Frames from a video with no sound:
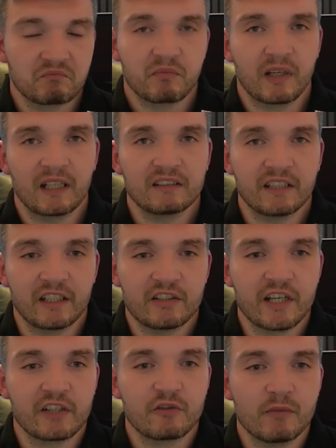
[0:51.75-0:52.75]
plastic
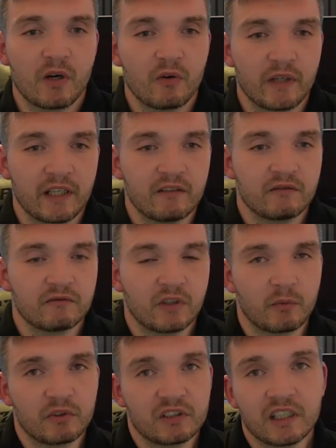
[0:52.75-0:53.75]
injection molding,
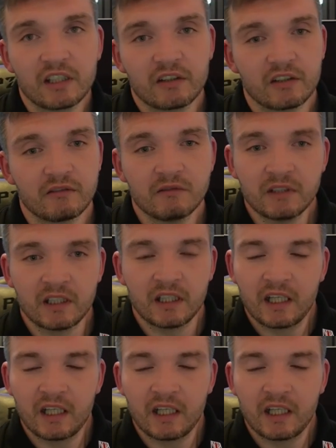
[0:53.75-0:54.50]
rubber and silicon.